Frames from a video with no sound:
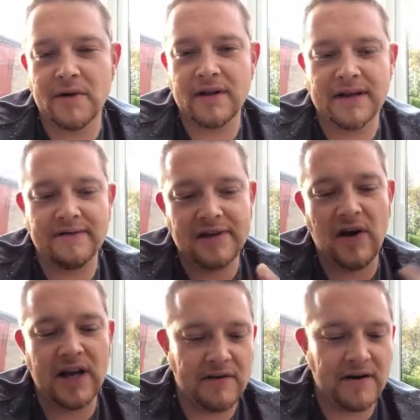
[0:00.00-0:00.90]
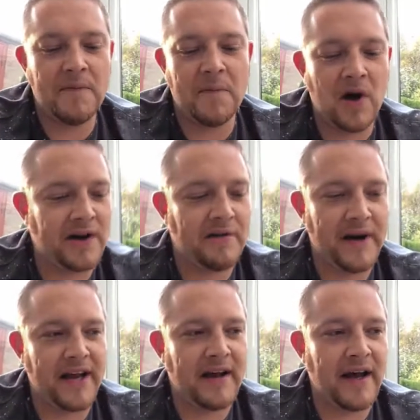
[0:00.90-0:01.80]
with Liv Tyler and her partner
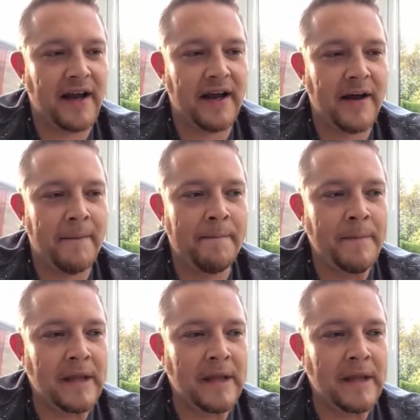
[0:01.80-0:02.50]
in it, and